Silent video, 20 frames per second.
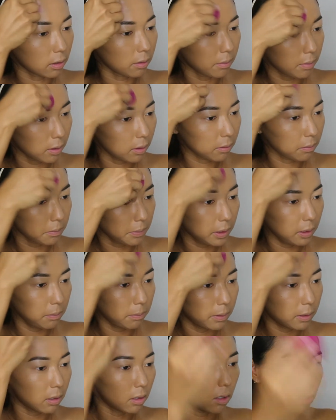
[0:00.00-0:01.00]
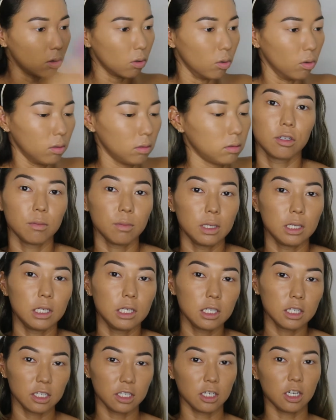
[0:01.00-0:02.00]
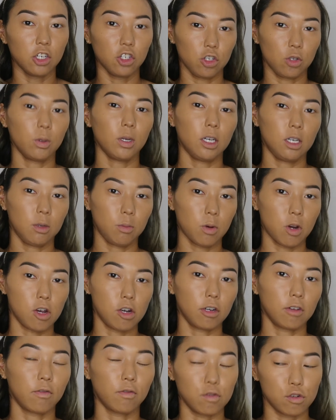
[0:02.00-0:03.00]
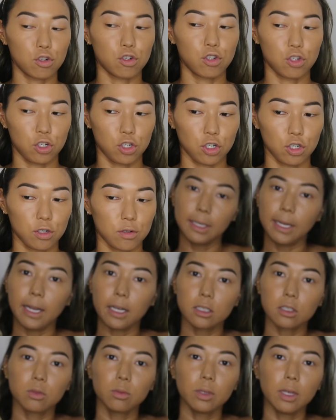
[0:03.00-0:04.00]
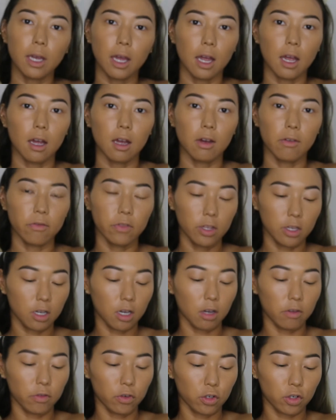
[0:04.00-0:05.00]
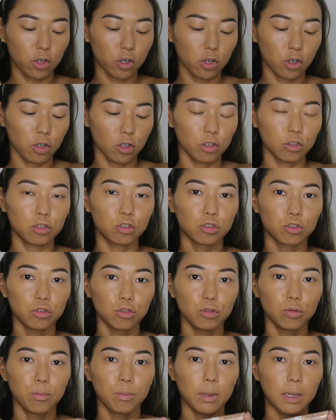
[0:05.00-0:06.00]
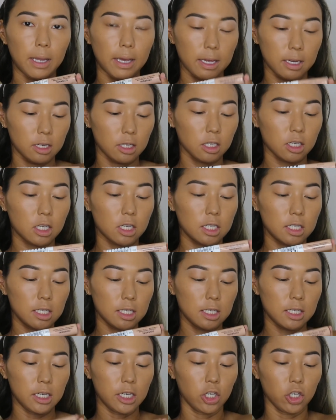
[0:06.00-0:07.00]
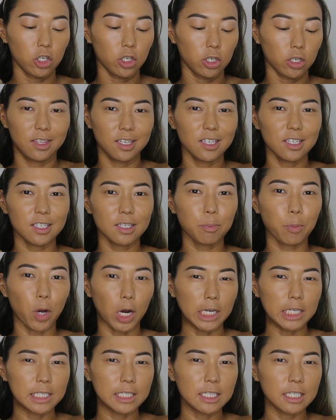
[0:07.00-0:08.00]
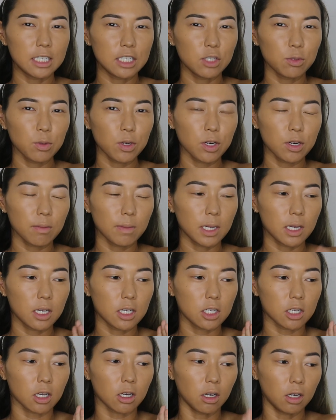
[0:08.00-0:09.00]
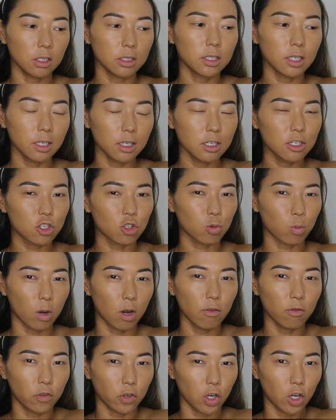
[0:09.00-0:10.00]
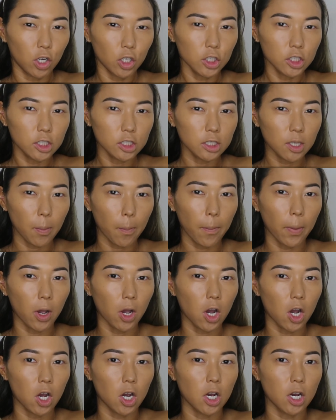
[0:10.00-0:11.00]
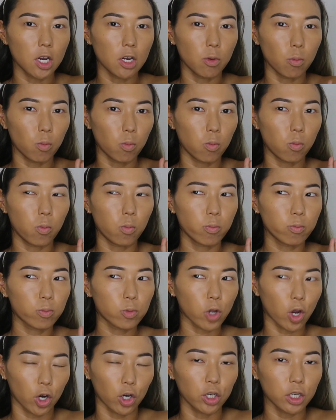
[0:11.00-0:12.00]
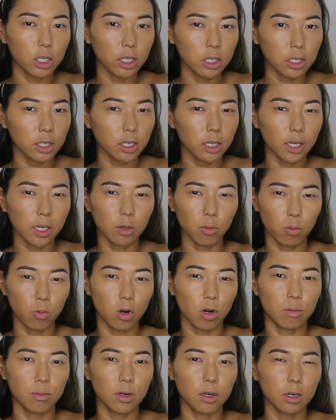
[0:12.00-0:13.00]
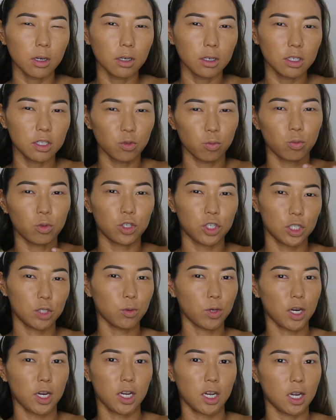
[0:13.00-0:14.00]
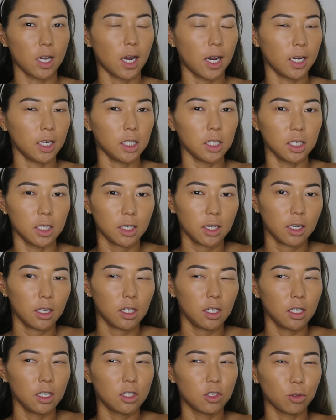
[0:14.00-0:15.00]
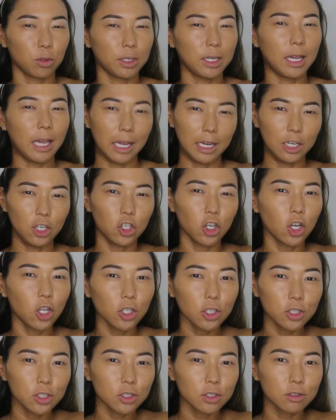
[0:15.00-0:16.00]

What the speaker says: Come on, people. To me, an underrated product for sure. Next, we have the Covergirl Trublend Concealer. This pricing is weird because on Ulta is $12, but on Target and Walmart, which is where I got it, it's only $8.